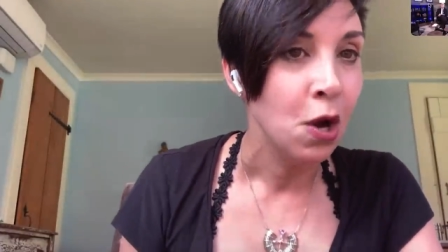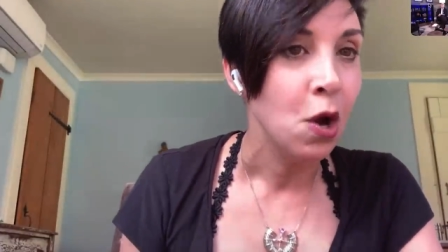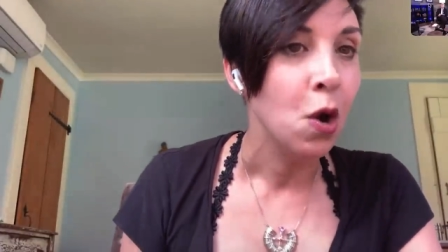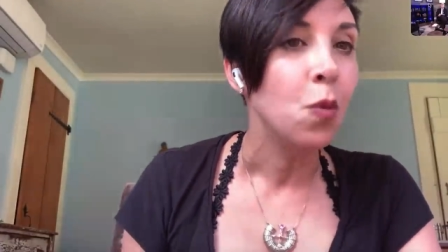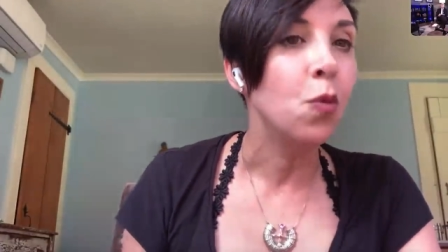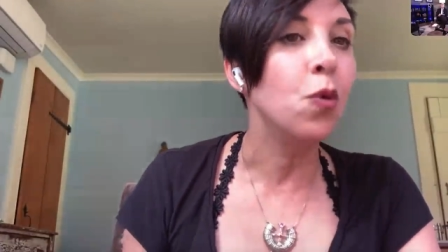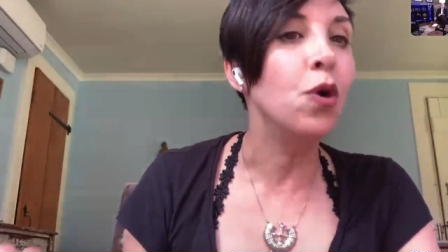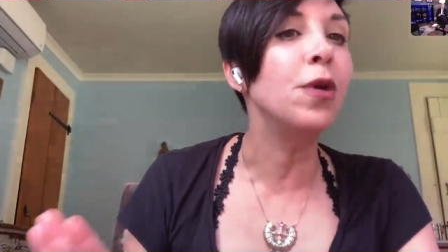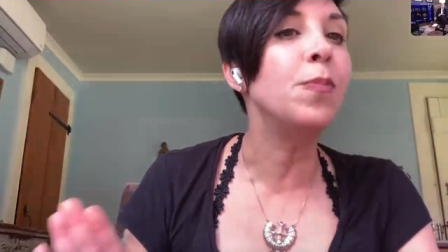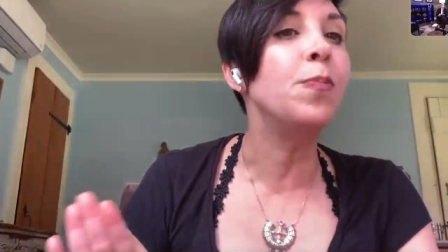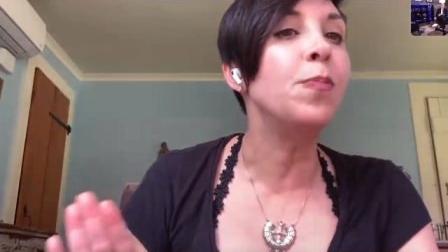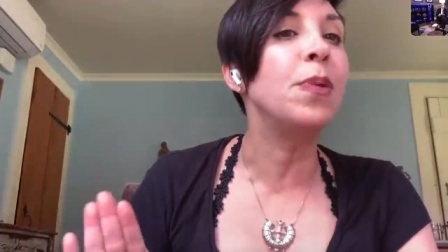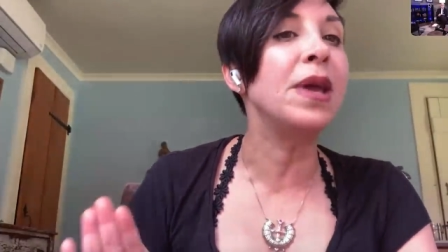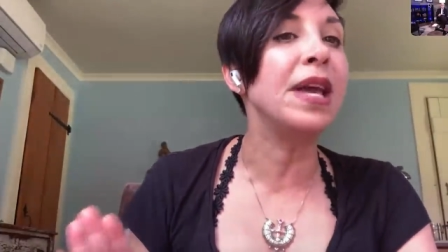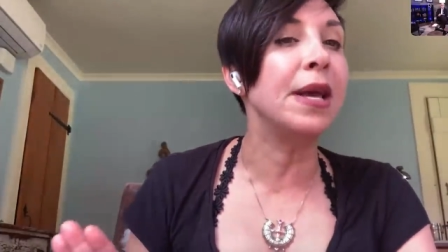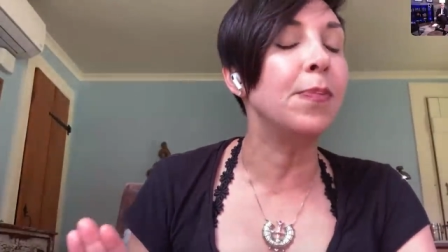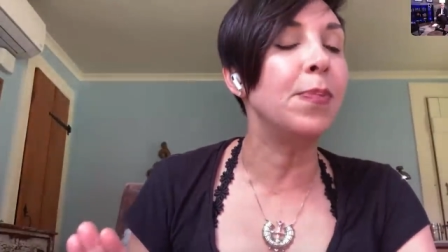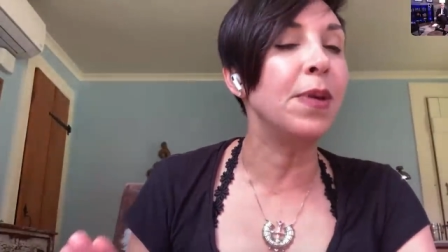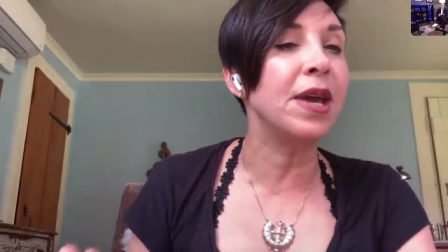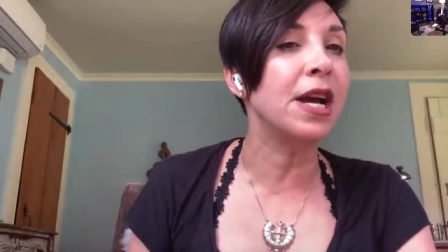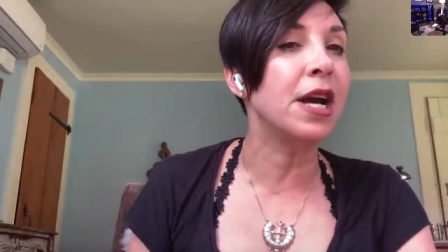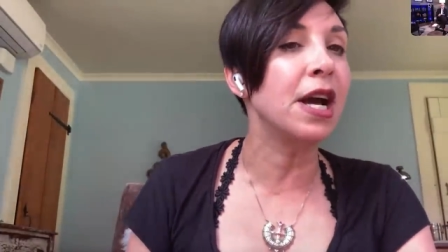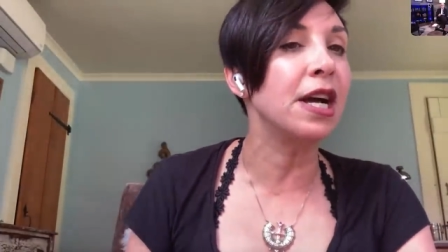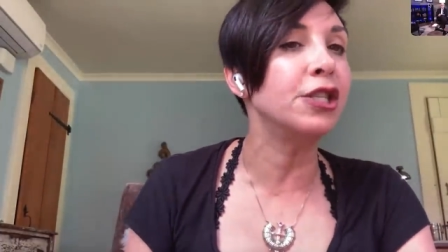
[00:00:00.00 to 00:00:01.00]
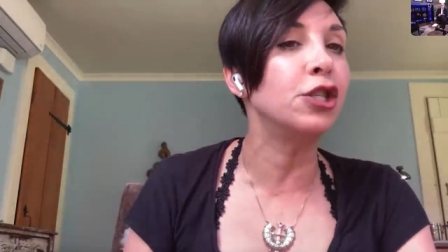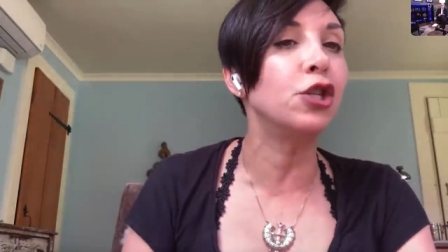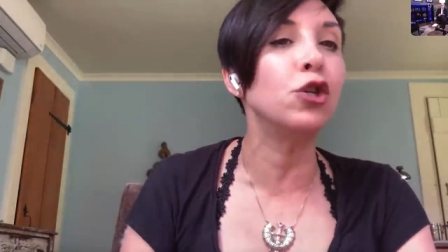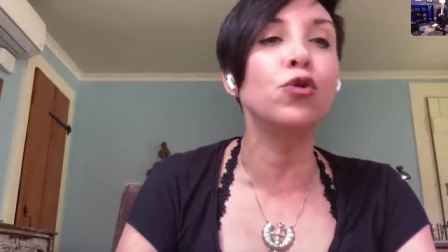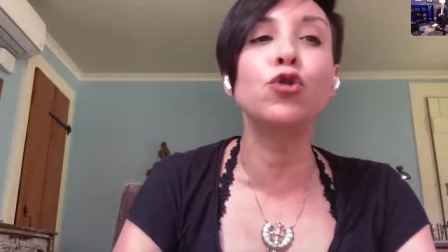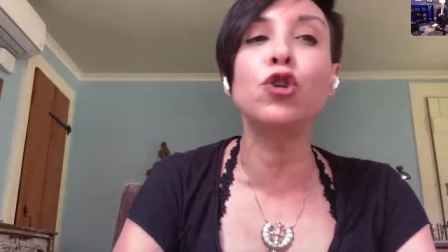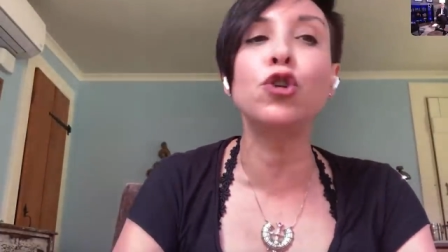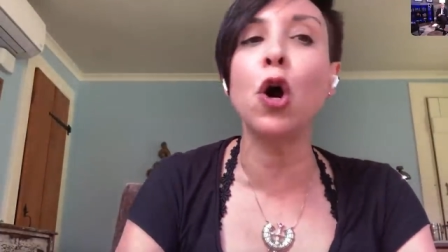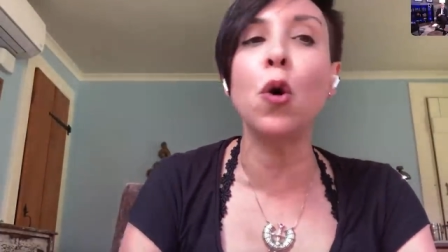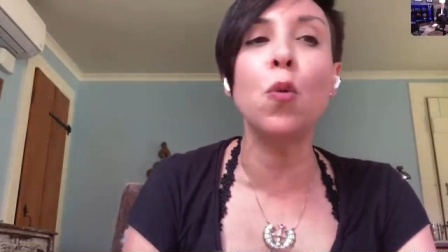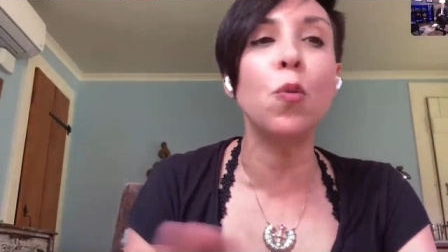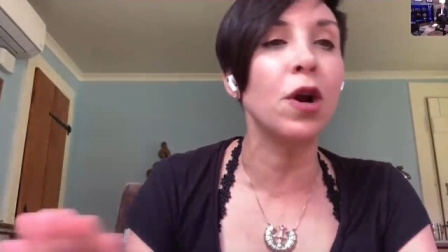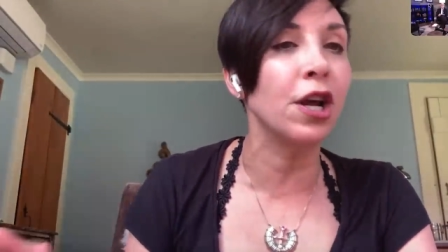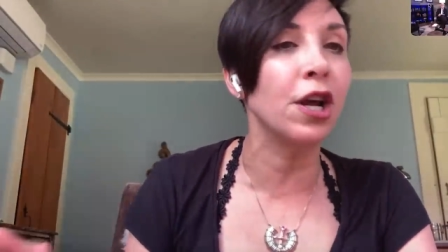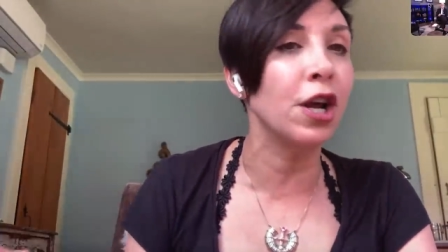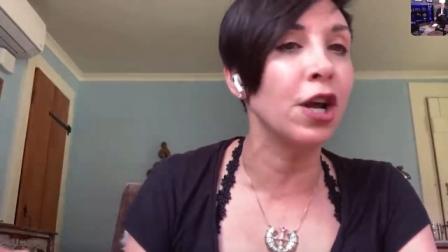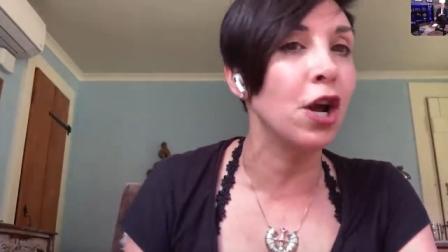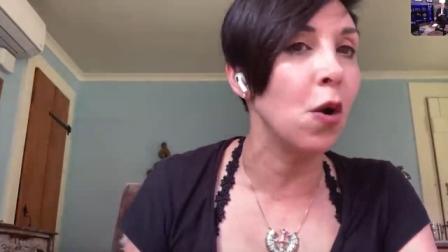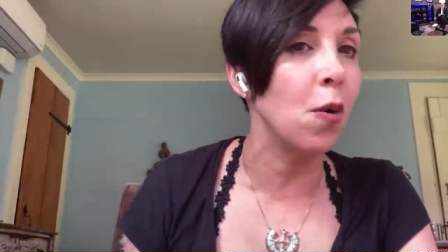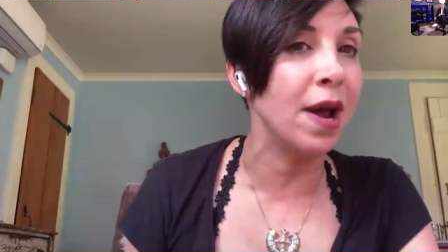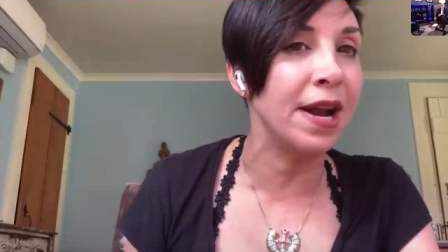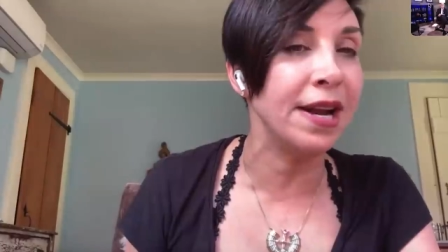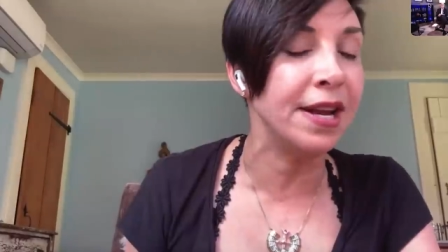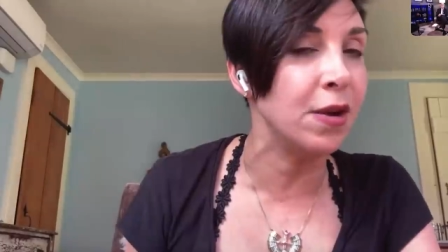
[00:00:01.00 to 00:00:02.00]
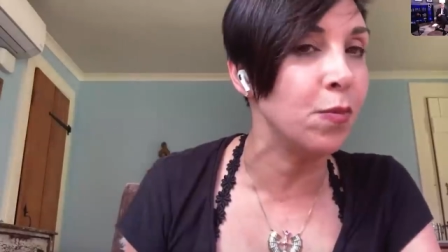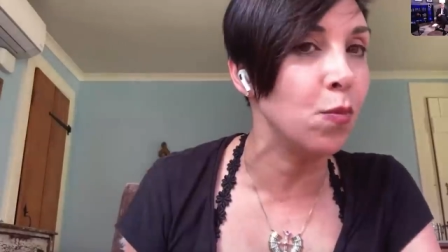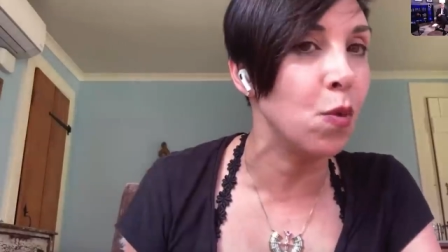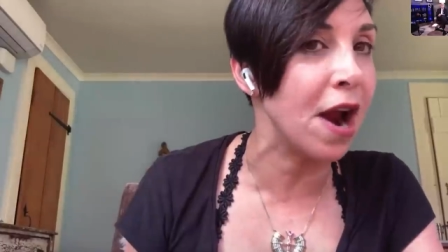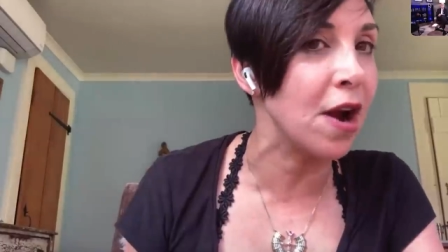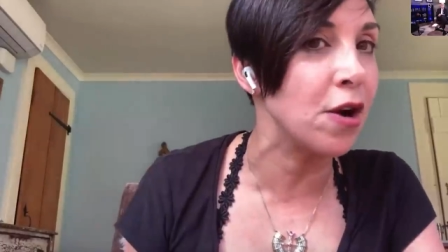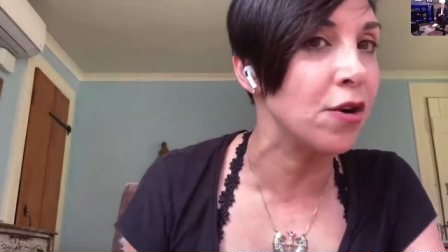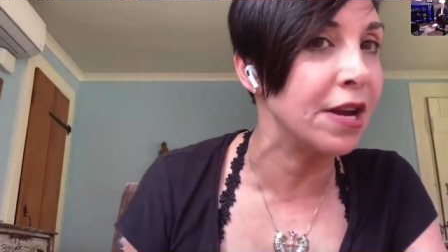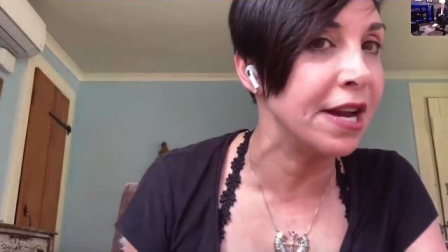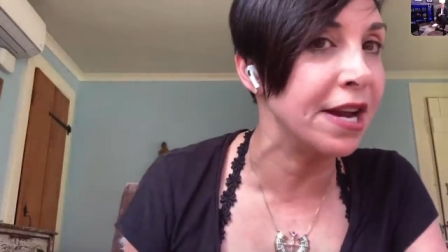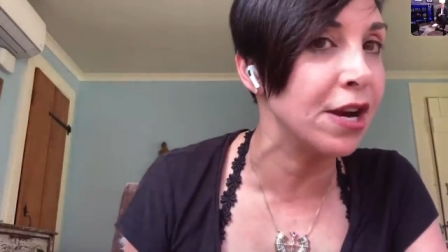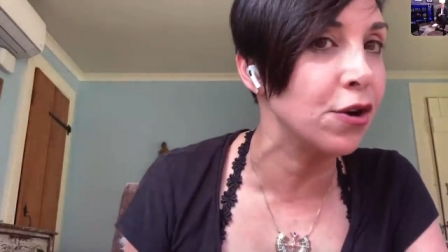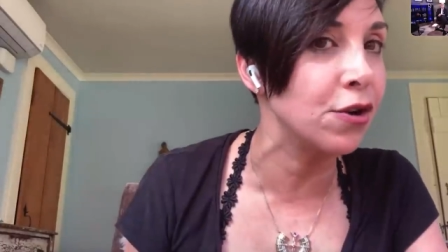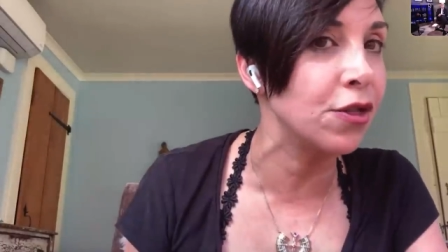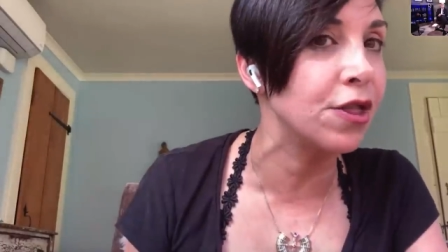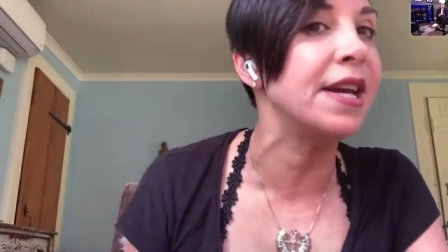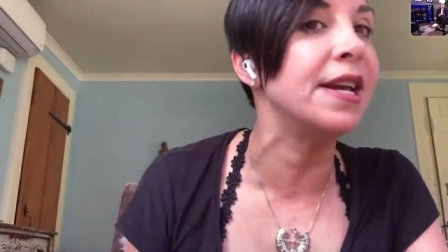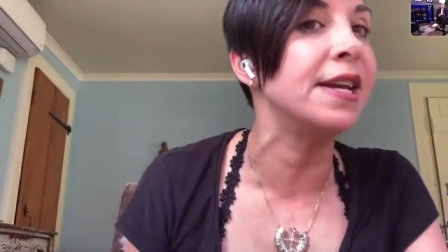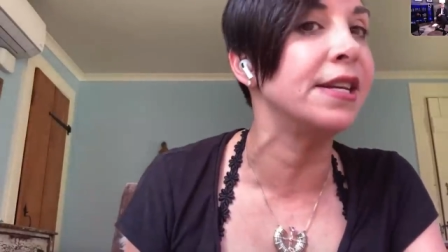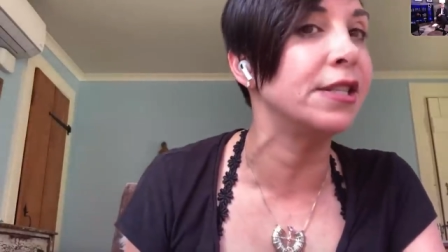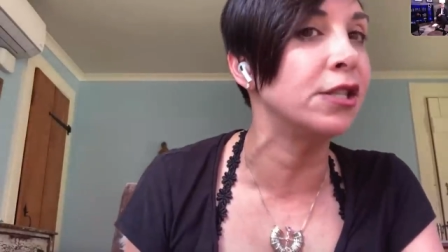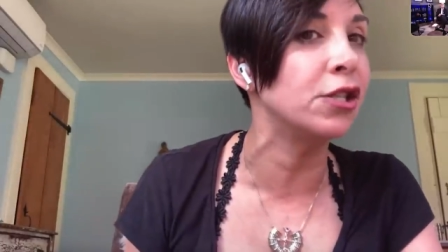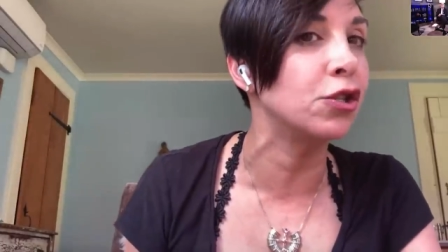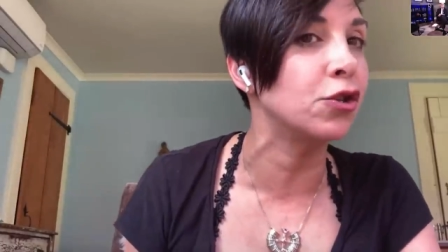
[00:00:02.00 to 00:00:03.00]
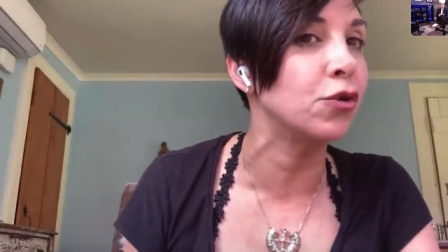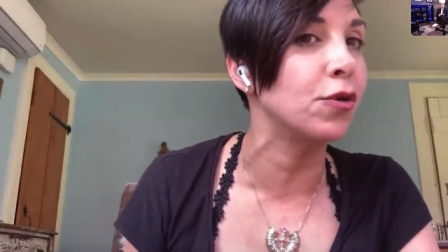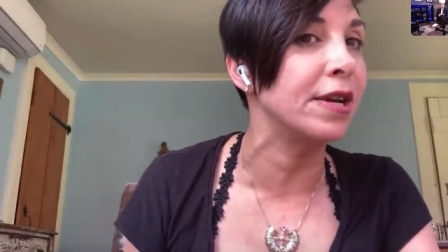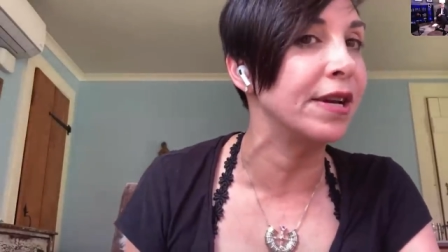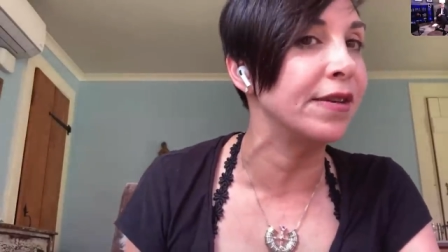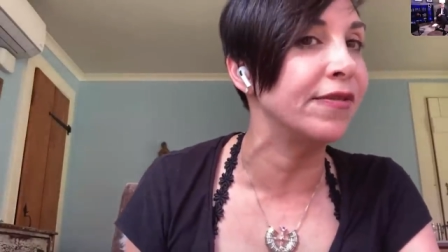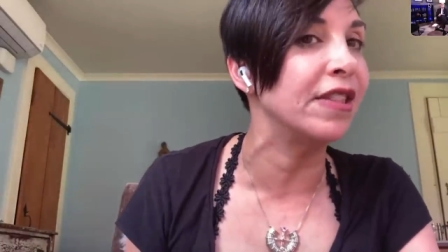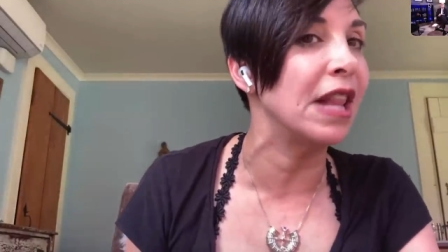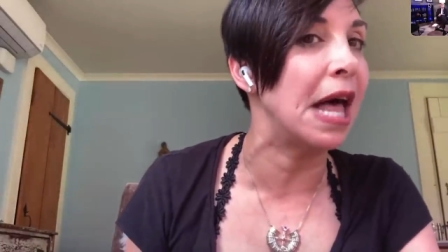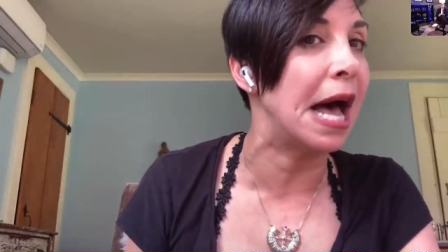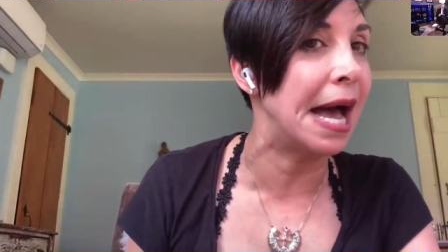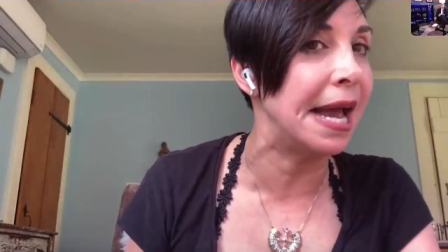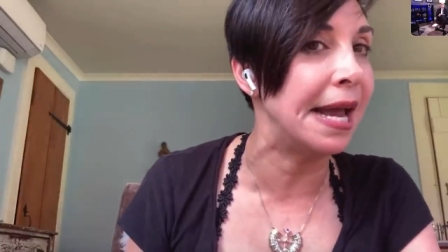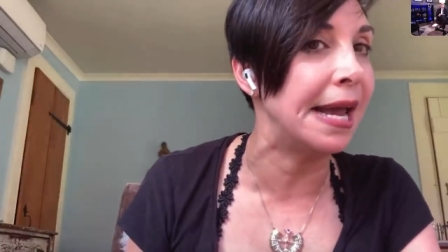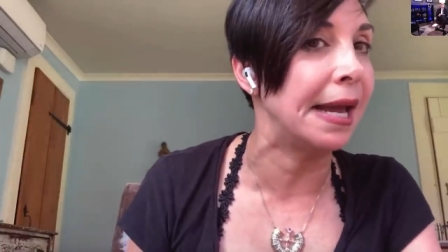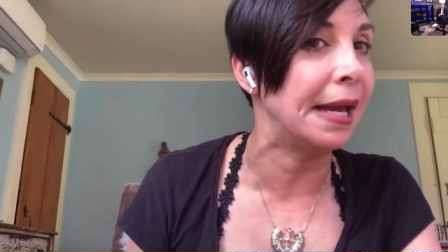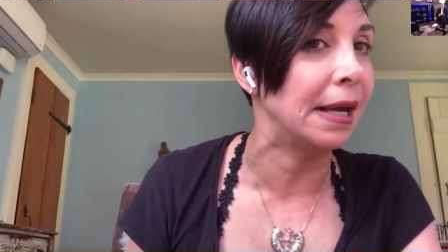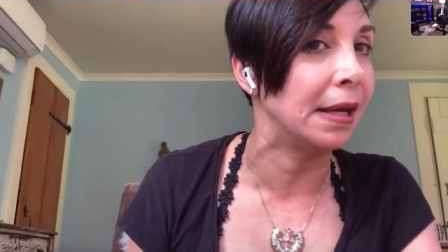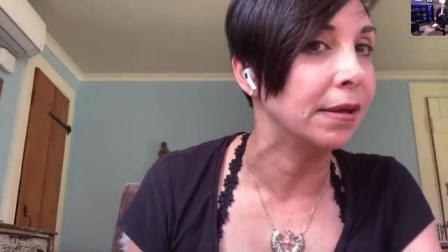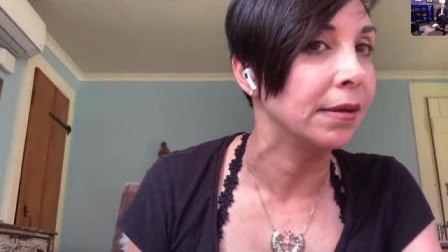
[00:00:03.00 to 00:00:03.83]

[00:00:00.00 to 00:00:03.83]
would be because you don't want to go anywhere near the history of lying.